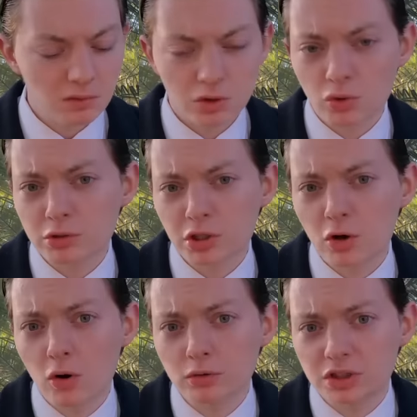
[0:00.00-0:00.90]
the Georgia
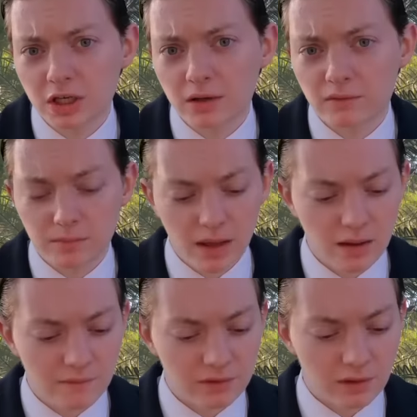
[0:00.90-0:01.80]
Gold Chicken from
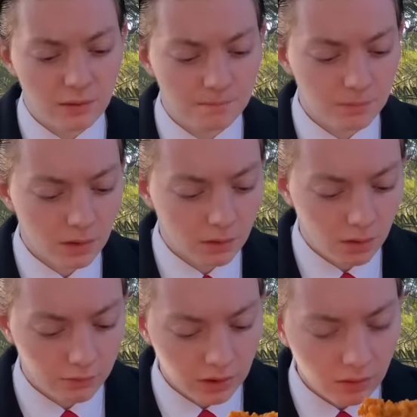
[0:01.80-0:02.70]
KFC.
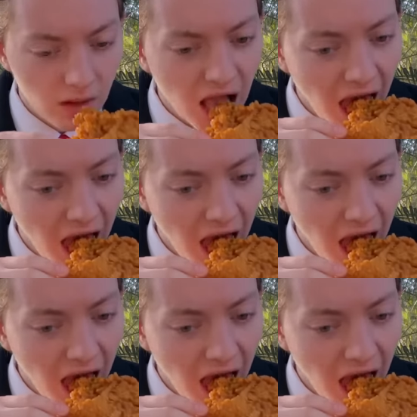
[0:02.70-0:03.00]
Going in.